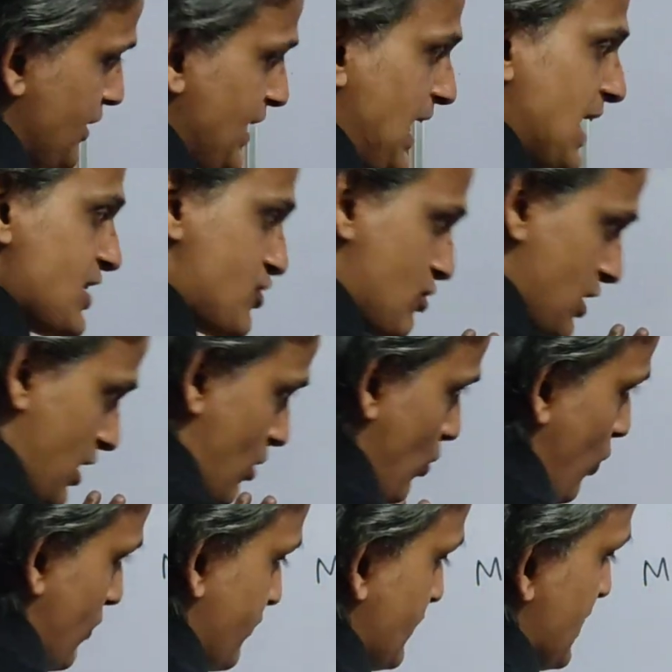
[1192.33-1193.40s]
nature
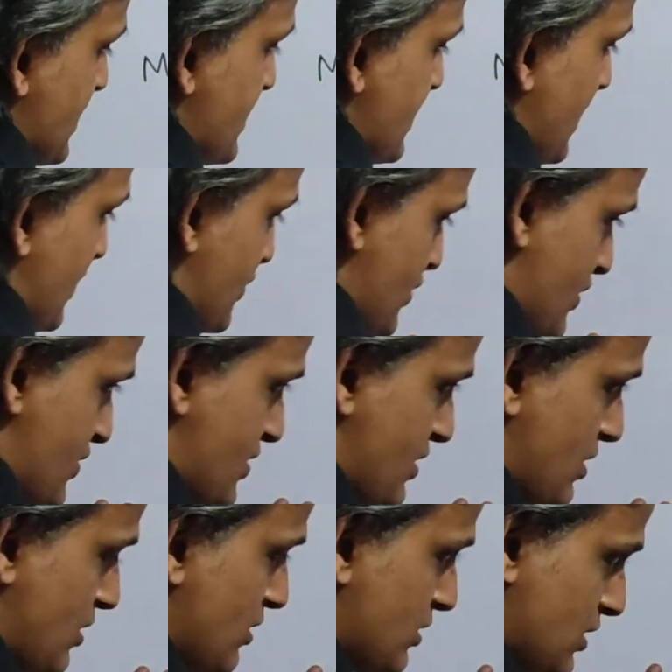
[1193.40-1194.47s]
of these
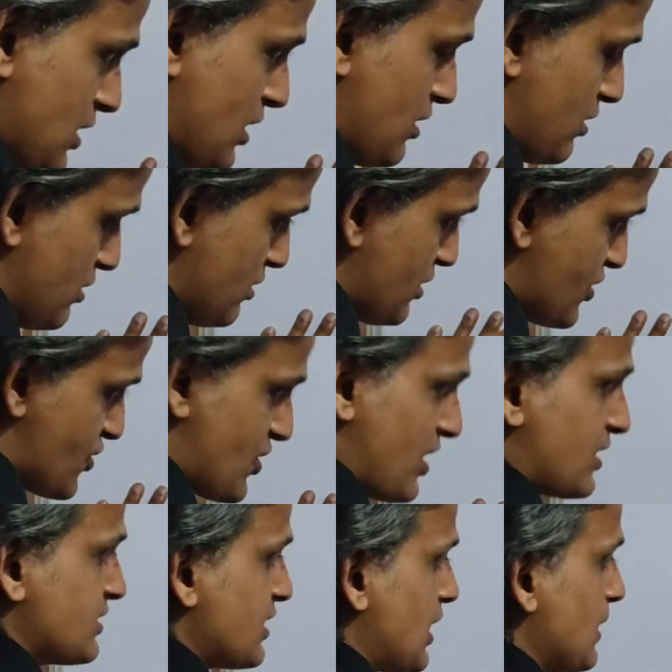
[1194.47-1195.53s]
sections, the
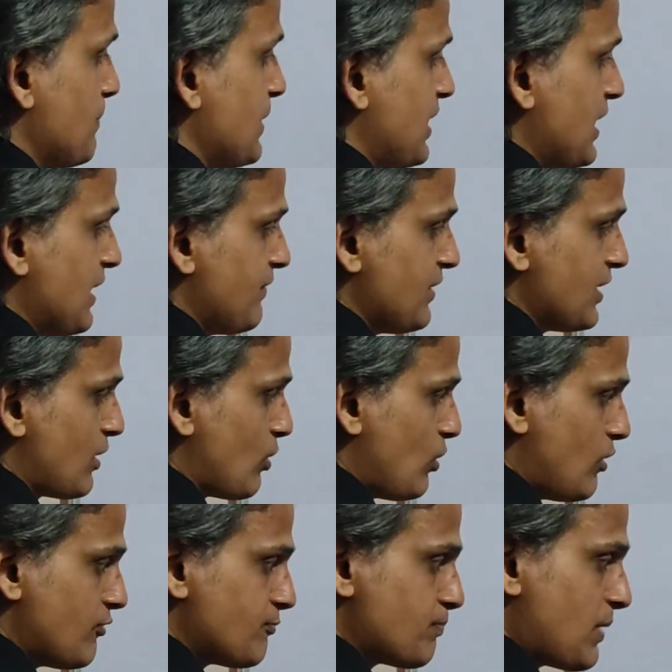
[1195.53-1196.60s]
structural behavior
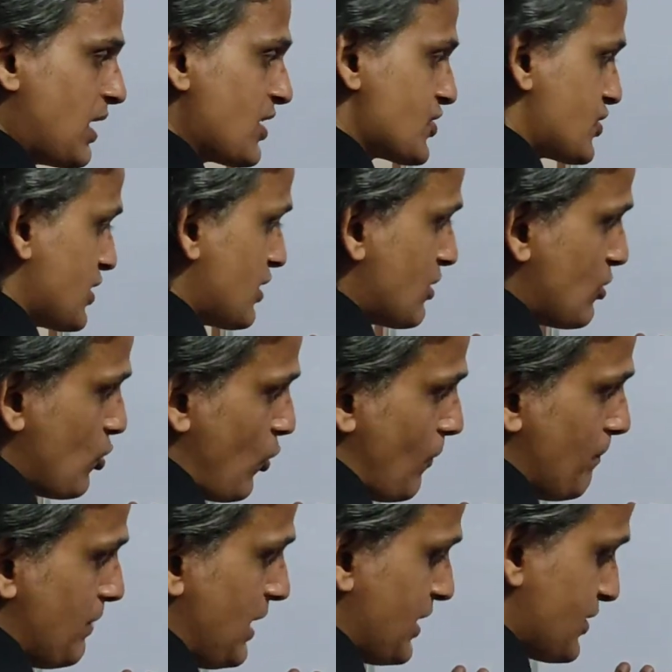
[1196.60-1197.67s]
of plastic,
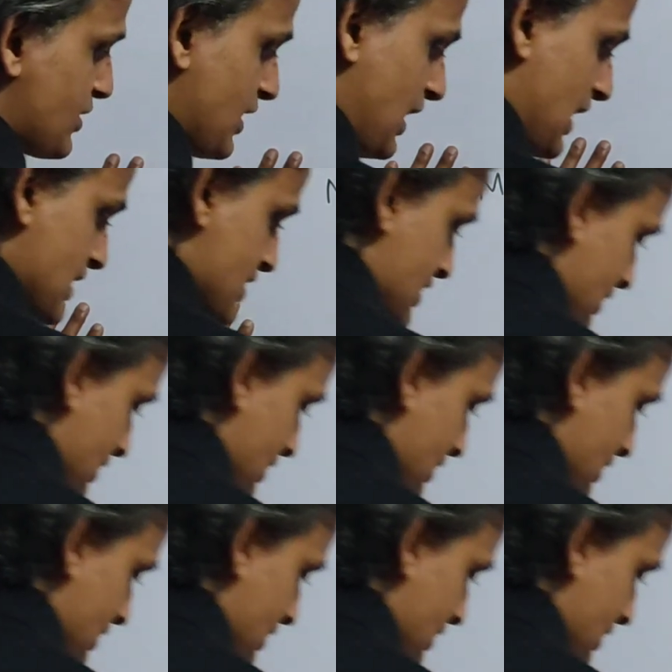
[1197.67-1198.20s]
compact and